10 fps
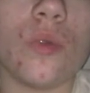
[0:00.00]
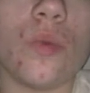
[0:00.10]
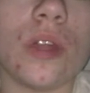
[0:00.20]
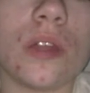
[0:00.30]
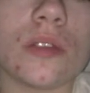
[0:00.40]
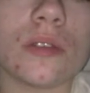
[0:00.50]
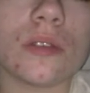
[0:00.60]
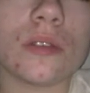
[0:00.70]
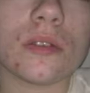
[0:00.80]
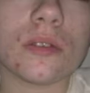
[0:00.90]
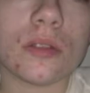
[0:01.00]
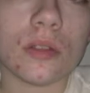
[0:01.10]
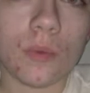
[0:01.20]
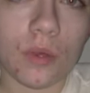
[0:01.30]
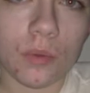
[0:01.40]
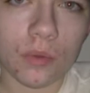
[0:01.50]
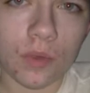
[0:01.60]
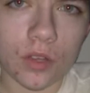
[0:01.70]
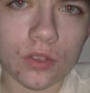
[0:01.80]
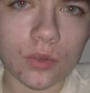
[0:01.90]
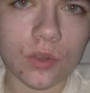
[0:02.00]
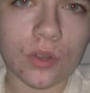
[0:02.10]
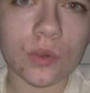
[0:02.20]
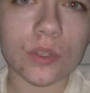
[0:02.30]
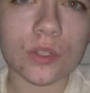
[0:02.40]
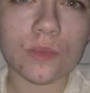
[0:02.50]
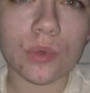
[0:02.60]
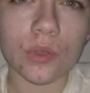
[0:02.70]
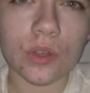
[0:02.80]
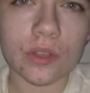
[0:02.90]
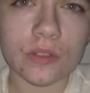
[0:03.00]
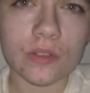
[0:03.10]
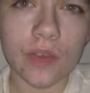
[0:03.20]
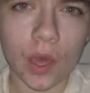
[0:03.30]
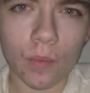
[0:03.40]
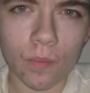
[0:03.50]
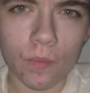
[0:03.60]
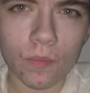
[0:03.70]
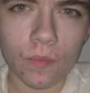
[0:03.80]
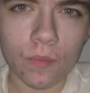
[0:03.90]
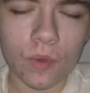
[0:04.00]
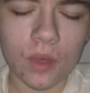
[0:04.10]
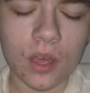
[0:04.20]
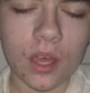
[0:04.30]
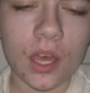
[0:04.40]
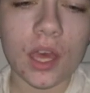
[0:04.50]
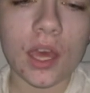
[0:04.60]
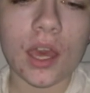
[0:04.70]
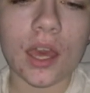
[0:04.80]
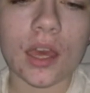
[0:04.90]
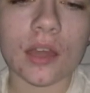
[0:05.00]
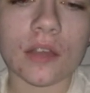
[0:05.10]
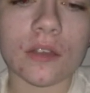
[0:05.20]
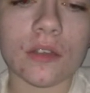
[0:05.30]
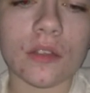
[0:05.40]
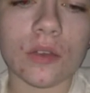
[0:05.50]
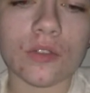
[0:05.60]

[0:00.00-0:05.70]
witness the people around you, and you experience them and their